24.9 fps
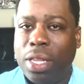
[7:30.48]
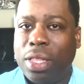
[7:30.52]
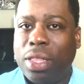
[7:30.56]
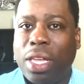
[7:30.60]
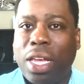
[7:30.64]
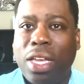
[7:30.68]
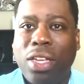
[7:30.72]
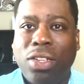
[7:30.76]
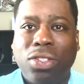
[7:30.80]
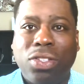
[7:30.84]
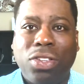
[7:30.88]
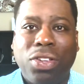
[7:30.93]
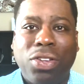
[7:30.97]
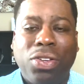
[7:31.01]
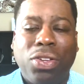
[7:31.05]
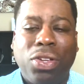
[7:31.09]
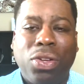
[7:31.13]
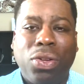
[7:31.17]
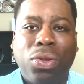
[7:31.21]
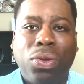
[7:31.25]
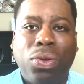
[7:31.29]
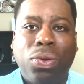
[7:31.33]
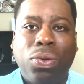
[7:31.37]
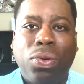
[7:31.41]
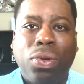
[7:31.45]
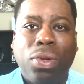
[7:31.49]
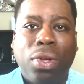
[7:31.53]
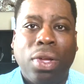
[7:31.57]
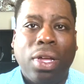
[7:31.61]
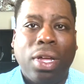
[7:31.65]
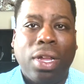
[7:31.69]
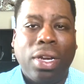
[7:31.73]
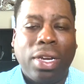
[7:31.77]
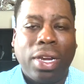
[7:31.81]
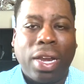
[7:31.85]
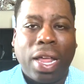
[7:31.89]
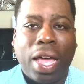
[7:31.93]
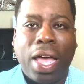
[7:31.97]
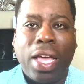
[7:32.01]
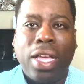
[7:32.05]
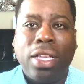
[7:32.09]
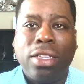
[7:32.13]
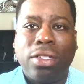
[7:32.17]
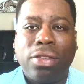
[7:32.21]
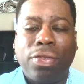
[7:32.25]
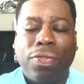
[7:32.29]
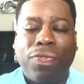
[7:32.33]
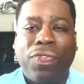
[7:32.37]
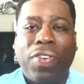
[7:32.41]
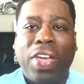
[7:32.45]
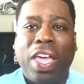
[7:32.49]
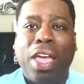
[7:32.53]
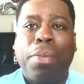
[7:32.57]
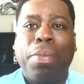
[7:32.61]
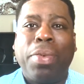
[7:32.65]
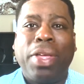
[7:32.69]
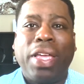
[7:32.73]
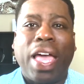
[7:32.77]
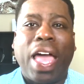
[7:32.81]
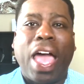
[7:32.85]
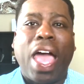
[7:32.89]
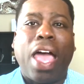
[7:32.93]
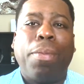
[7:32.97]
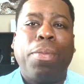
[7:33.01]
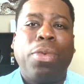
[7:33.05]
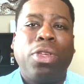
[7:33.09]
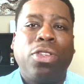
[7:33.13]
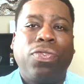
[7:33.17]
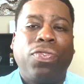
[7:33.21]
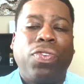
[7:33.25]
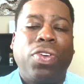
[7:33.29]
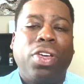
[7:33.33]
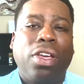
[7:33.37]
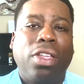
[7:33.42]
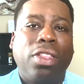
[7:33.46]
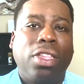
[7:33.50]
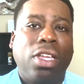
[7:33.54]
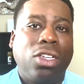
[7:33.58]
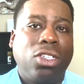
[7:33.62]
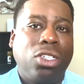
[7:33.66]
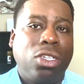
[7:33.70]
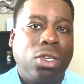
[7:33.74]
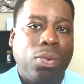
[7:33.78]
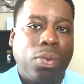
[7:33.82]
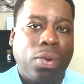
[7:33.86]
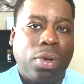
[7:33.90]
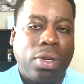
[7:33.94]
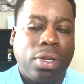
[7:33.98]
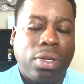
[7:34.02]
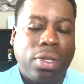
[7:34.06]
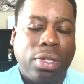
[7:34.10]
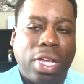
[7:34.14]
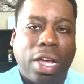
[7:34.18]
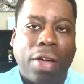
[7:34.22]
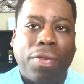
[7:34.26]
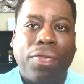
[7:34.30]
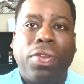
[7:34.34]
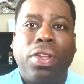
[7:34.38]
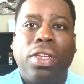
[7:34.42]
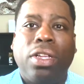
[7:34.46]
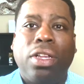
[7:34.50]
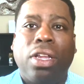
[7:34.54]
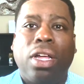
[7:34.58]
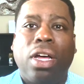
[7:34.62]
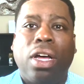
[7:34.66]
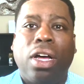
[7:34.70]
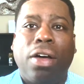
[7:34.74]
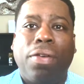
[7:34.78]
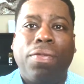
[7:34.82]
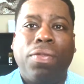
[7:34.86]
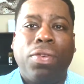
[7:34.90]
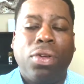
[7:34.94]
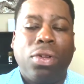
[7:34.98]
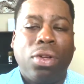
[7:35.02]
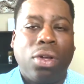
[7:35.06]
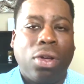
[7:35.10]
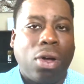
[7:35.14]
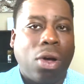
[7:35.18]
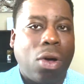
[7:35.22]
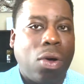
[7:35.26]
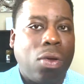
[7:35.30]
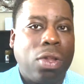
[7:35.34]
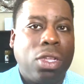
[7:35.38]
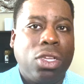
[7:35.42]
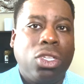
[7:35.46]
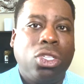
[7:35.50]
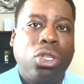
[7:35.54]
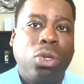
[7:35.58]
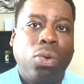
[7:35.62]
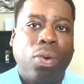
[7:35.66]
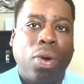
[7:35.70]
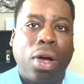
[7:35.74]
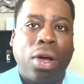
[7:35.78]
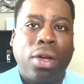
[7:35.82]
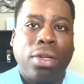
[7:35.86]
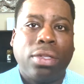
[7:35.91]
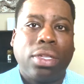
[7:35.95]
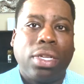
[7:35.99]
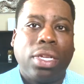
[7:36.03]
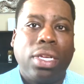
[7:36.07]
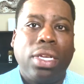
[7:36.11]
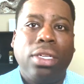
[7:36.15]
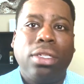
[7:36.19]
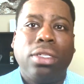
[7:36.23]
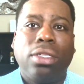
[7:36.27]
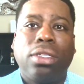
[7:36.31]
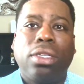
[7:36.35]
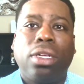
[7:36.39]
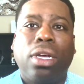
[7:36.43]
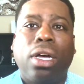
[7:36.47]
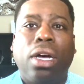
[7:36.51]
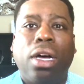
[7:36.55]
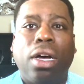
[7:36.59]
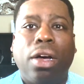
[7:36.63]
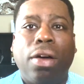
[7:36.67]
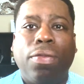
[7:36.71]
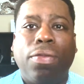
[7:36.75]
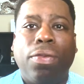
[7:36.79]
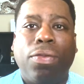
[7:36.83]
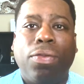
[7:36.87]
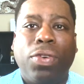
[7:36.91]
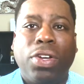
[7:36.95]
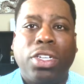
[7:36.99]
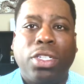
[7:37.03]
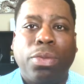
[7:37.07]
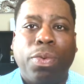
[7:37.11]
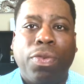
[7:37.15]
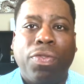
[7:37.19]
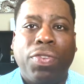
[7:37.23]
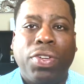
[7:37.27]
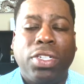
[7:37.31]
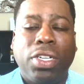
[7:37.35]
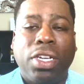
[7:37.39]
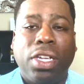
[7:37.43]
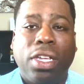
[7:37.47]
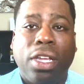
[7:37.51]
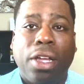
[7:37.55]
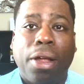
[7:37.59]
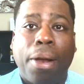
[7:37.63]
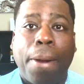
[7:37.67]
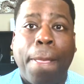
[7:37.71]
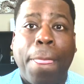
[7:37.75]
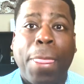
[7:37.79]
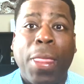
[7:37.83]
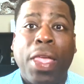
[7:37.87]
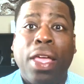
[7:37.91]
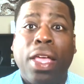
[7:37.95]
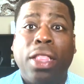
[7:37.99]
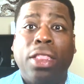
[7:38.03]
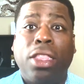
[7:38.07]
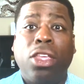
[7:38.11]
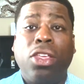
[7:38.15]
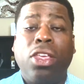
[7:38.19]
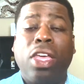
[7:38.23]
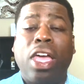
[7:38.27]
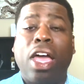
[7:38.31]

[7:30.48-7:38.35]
things to do, nice family atmosphere that you would definitely love. Only 2 hours east of Richmond, Virginia. Then you